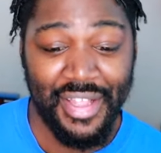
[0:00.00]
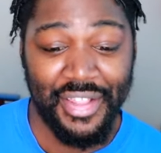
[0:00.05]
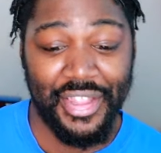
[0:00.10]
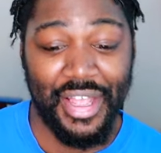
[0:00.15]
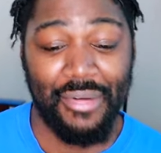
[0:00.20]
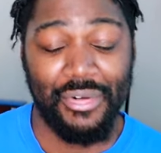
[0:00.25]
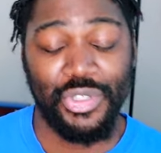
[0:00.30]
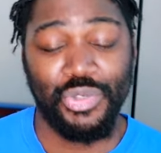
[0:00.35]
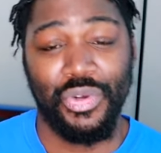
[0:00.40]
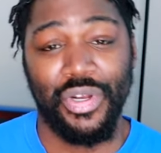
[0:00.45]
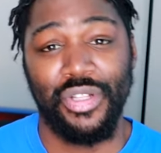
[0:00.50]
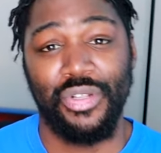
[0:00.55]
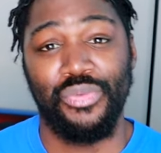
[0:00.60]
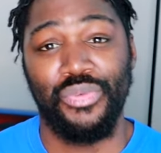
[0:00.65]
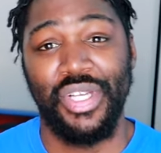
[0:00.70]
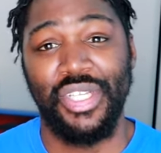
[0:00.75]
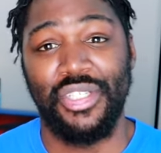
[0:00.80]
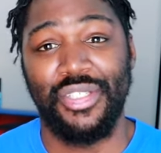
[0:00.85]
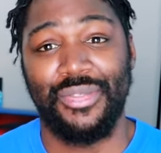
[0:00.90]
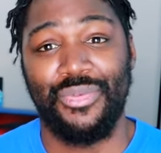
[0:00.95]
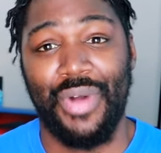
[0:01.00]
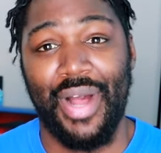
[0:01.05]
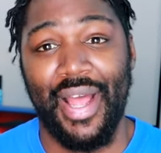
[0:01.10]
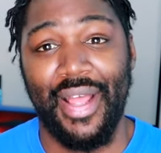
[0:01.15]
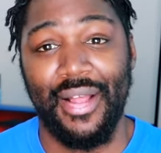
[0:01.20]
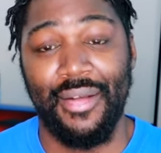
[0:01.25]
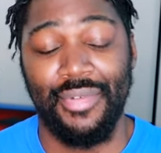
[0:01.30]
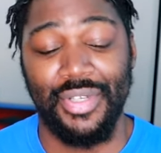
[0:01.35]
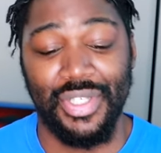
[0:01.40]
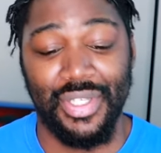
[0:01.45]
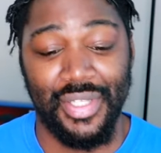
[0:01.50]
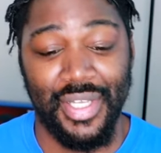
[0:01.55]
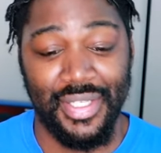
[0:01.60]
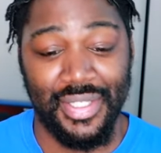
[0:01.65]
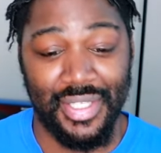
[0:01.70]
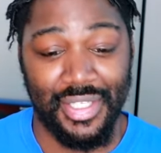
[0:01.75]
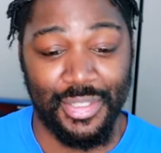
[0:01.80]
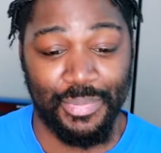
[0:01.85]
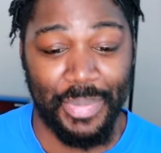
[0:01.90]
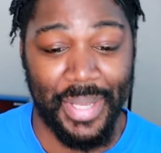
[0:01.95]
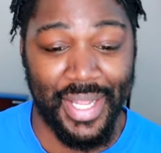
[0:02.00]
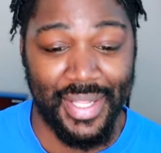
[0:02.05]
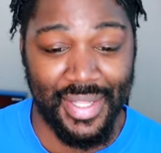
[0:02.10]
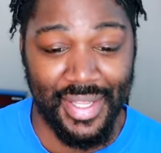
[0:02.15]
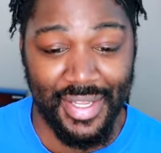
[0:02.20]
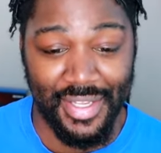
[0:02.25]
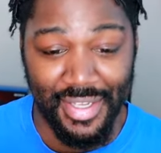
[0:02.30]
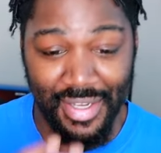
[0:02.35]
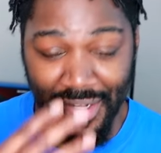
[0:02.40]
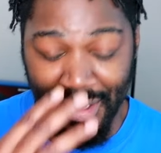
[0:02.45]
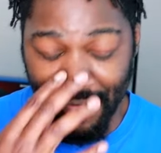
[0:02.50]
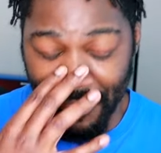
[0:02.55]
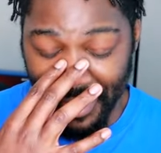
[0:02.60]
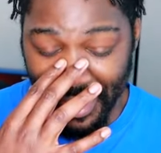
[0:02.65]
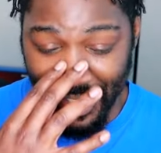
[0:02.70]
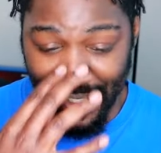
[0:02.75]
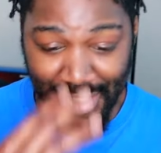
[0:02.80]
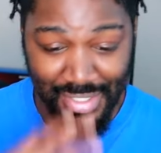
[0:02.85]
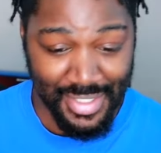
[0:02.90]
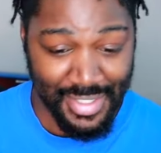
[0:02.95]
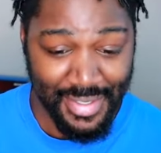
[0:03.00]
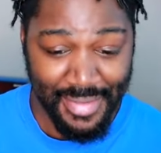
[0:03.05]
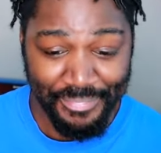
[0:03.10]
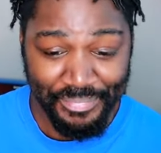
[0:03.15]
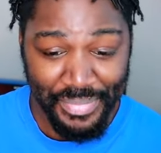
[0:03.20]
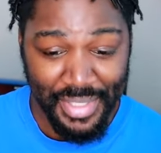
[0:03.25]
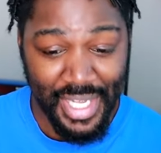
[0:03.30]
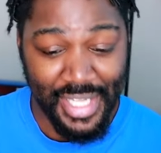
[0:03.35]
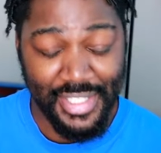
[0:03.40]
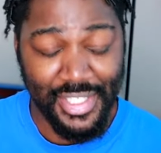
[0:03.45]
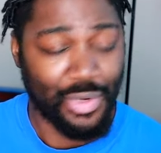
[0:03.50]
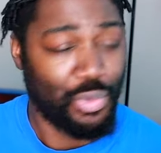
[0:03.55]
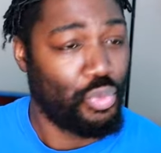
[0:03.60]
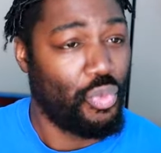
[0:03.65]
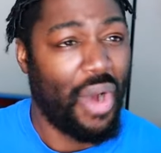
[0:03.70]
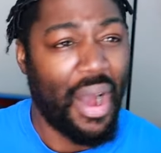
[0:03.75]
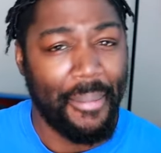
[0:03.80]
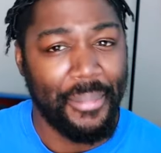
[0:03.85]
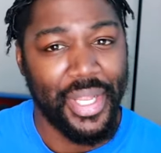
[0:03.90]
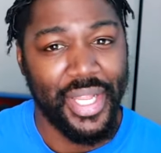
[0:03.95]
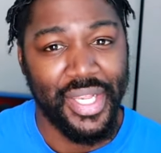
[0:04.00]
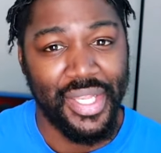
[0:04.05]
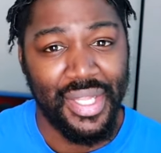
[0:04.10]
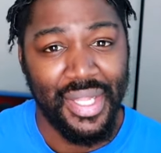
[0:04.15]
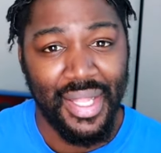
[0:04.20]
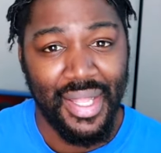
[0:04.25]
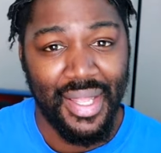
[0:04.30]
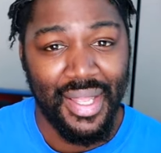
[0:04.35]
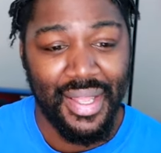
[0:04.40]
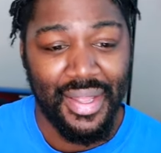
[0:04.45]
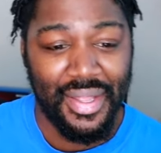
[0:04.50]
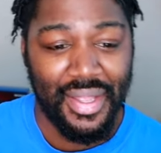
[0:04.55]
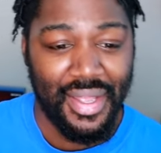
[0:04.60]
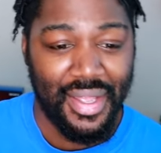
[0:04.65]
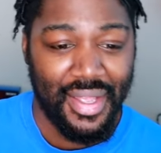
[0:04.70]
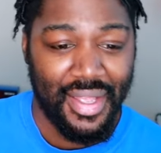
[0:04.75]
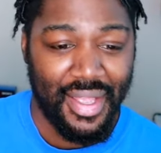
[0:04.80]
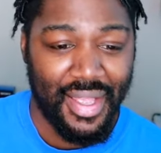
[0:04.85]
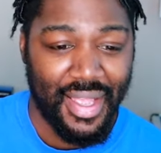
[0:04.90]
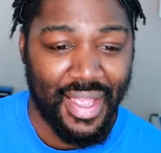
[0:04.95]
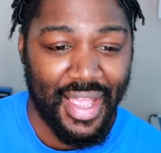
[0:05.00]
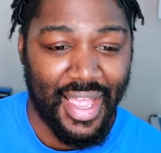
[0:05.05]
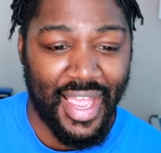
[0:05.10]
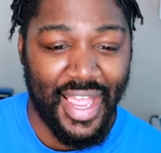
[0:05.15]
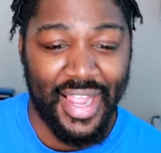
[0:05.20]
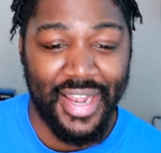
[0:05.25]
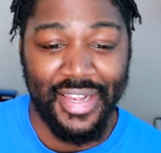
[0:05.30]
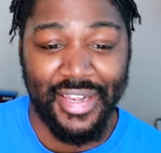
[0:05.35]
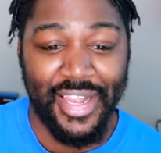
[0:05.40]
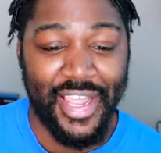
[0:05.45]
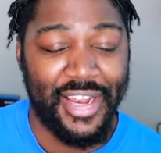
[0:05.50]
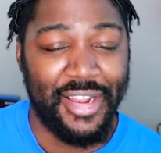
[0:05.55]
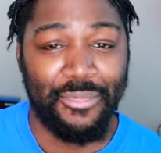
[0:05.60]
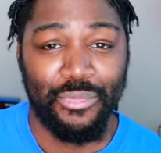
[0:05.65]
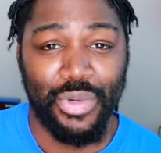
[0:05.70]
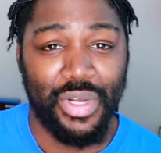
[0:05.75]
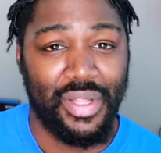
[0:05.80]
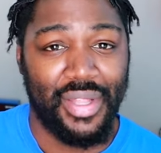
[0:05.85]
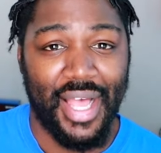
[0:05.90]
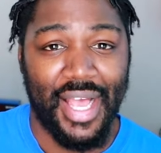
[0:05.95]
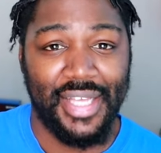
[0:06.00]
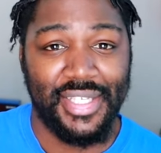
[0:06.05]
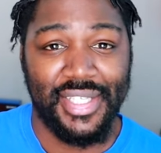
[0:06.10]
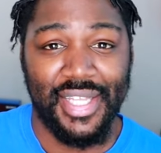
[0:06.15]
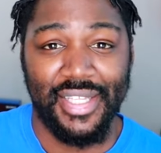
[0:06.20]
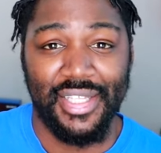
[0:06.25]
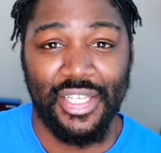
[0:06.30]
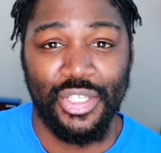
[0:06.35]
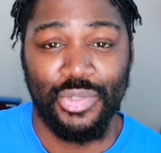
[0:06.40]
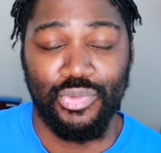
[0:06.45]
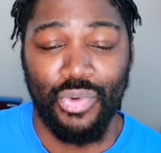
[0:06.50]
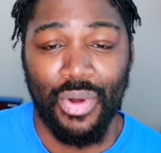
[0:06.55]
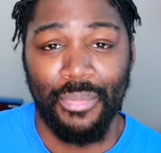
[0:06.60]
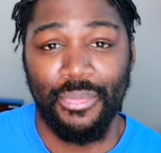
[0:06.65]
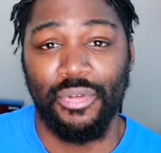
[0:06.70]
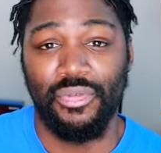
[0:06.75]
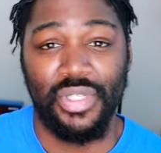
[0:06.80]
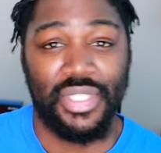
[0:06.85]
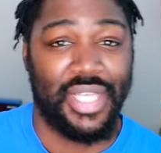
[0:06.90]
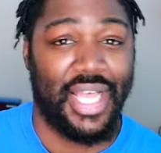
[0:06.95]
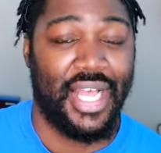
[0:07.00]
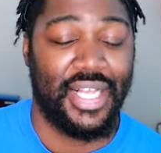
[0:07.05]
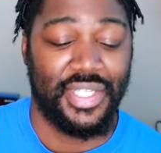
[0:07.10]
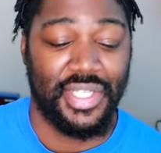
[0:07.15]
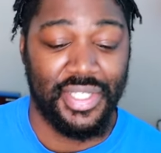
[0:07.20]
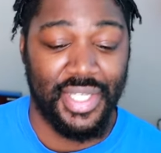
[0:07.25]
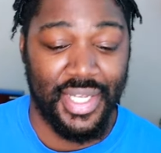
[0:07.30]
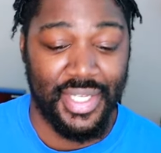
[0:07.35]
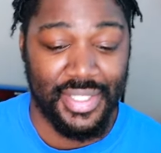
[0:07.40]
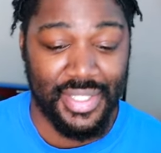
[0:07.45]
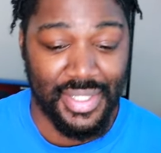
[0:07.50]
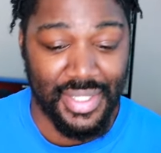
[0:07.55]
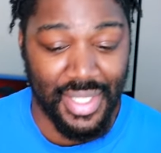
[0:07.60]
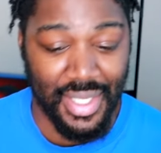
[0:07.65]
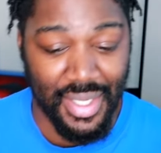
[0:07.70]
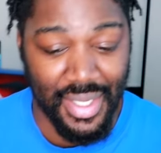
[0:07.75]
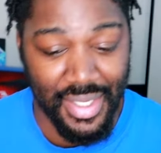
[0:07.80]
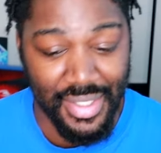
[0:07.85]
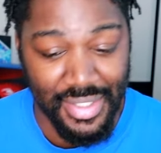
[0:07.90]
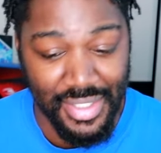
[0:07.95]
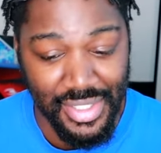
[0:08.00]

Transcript: that was one of the reasons why it was least suspecting, you know, because it's a woman and they didn't realize that this woman was actually his son.